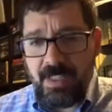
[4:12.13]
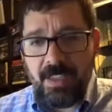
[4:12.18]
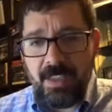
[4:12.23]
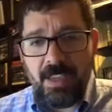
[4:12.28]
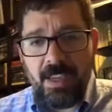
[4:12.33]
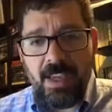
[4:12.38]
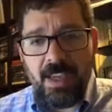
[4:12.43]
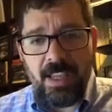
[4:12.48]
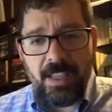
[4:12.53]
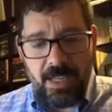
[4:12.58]

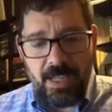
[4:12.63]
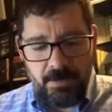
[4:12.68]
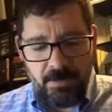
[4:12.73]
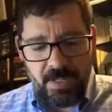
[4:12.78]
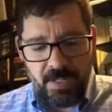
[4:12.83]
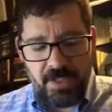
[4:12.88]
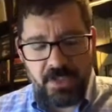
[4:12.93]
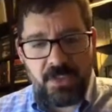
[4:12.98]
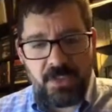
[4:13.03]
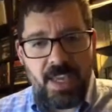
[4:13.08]
And then I'm
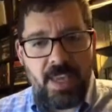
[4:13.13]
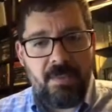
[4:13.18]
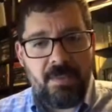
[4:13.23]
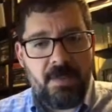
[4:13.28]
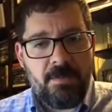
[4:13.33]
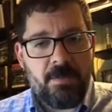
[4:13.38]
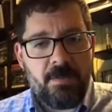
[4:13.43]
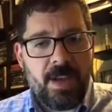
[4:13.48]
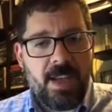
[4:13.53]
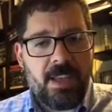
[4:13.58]
going to save
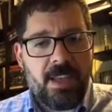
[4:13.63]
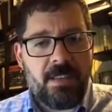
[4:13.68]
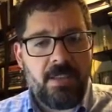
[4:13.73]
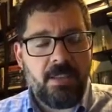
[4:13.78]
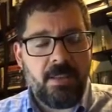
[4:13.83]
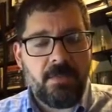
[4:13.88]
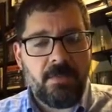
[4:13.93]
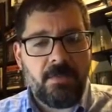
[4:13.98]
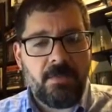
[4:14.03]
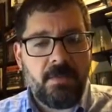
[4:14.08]
it by
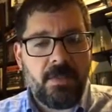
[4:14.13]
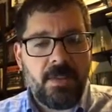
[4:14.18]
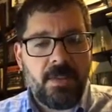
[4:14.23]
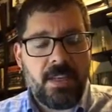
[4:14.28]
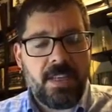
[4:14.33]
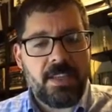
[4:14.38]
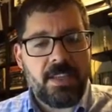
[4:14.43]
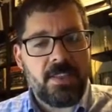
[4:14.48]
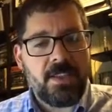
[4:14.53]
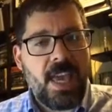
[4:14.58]

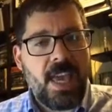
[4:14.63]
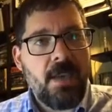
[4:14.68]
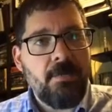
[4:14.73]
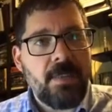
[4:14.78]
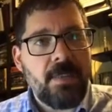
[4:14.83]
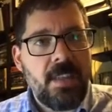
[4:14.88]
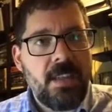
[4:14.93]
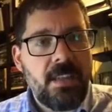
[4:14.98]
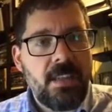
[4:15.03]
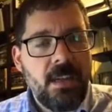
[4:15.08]
hitting escape
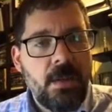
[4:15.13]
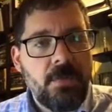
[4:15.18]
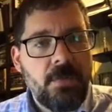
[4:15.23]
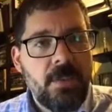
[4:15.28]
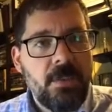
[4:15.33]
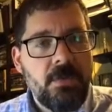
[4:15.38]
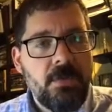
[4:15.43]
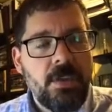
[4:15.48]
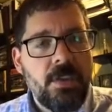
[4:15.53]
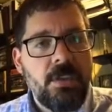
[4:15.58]
and then
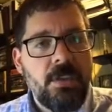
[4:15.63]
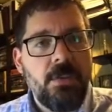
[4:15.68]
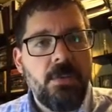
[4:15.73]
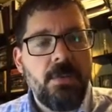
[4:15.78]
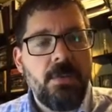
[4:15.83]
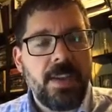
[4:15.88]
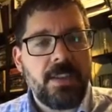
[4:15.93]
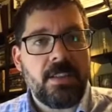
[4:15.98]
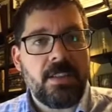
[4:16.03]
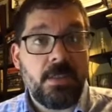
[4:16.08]

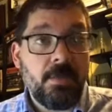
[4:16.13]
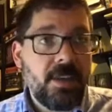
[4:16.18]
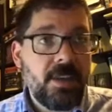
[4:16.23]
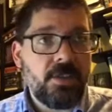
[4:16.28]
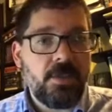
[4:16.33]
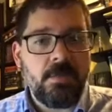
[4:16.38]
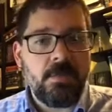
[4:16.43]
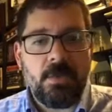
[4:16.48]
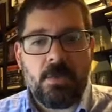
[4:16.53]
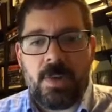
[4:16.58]
WQ
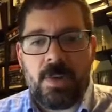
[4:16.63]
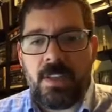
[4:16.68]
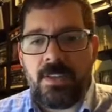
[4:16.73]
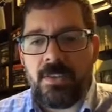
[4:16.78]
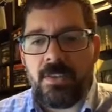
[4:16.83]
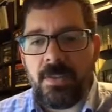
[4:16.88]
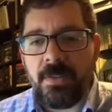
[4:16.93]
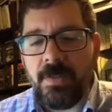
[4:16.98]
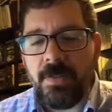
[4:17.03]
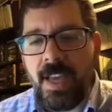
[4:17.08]
exclamation
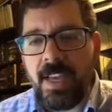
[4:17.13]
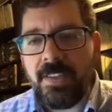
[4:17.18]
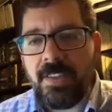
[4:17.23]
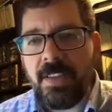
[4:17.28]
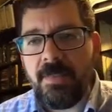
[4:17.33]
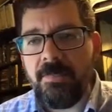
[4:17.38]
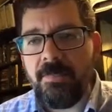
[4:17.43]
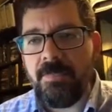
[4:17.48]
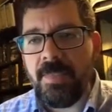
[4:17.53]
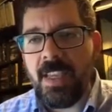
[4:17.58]
point to
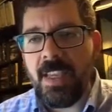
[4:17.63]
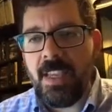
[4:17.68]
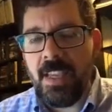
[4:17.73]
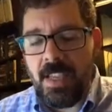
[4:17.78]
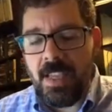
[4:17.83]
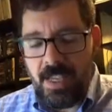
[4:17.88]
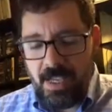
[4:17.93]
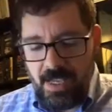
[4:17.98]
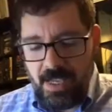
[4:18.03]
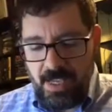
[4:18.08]
exit.
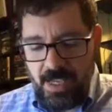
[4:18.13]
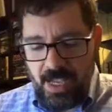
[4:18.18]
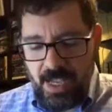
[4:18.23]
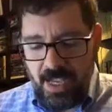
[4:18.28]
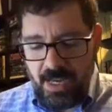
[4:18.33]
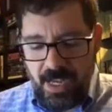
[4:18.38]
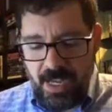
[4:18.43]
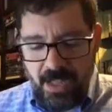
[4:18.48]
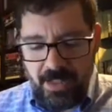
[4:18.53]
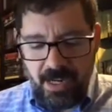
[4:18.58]

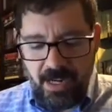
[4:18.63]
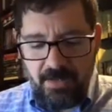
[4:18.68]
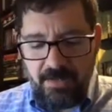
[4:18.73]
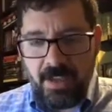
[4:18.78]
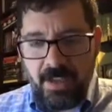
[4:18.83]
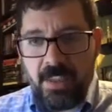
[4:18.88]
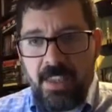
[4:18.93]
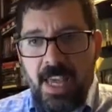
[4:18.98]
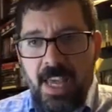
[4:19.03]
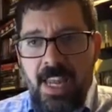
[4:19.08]
And now that I've
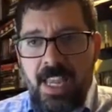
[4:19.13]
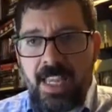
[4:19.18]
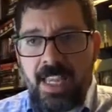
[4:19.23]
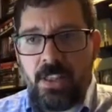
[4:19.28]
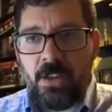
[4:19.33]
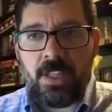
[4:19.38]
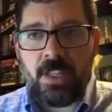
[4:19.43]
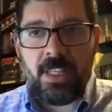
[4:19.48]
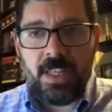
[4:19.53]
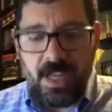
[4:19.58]
done that, I can
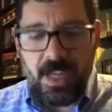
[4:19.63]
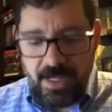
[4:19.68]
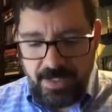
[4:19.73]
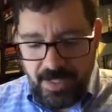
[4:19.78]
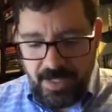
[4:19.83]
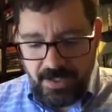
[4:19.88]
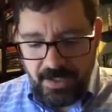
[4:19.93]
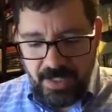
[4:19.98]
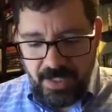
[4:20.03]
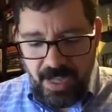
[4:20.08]
look at the
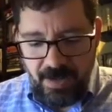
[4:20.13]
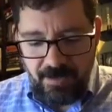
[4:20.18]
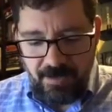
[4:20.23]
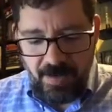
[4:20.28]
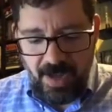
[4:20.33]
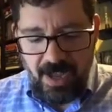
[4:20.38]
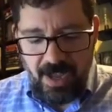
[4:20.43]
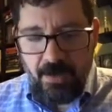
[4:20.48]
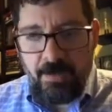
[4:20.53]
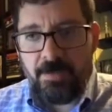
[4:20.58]
contents of that
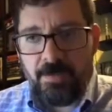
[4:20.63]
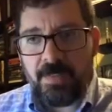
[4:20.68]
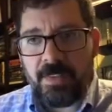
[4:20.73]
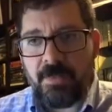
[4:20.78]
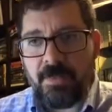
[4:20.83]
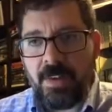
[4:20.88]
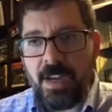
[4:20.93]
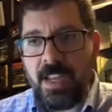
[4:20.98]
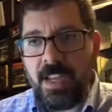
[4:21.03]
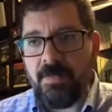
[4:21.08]
file,
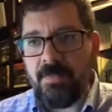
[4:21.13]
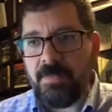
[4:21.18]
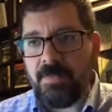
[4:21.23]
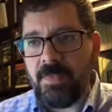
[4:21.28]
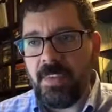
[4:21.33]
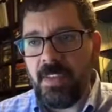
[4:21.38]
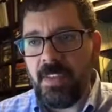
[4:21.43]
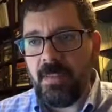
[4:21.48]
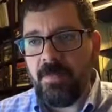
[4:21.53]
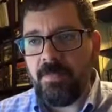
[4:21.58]
right?
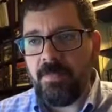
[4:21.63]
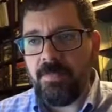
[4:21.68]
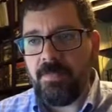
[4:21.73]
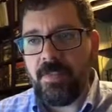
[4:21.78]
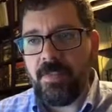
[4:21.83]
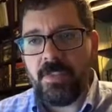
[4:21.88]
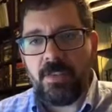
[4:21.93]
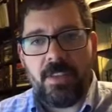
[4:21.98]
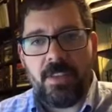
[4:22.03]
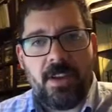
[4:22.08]

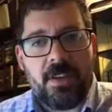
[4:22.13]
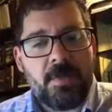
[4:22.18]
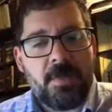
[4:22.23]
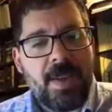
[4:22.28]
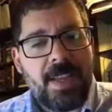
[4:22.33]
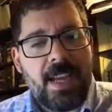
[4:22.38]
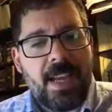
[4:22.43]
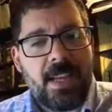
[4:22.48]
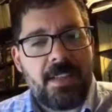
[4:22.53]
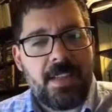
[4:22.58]
So there's
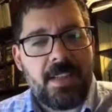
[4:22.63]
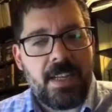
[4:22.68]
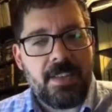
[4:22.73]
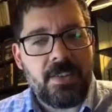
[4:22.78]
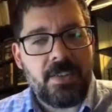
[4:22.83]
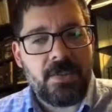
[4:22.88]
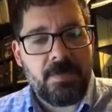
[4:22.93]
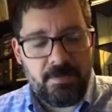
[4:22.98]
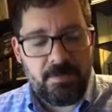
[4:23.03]
my contents.